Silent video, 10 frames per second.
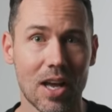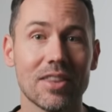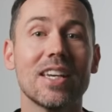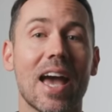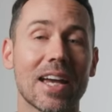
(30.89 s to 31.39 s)

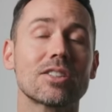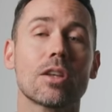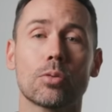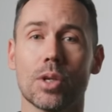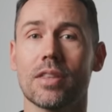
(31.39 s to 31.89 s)
the
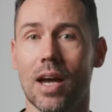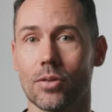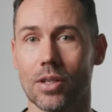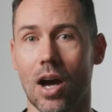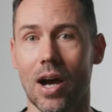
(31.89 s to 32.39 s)

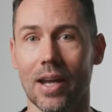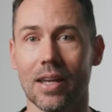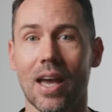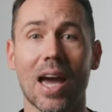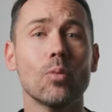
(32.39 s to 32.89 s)
X3000i,
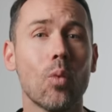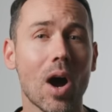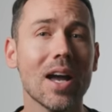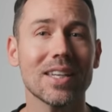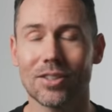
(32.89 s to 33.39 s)
and
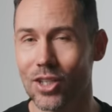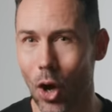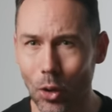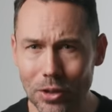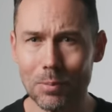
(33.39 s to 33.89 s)
why it's the
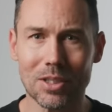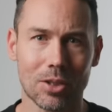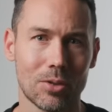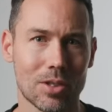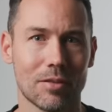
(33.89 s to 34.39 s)
ultimate
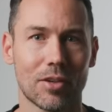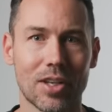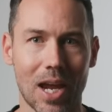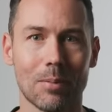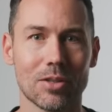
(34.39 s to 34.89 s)
solution for
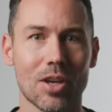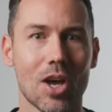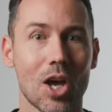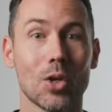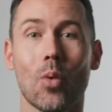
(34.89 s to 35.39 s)
gamers
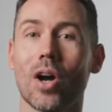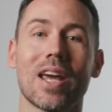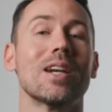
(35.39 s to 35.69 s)
who want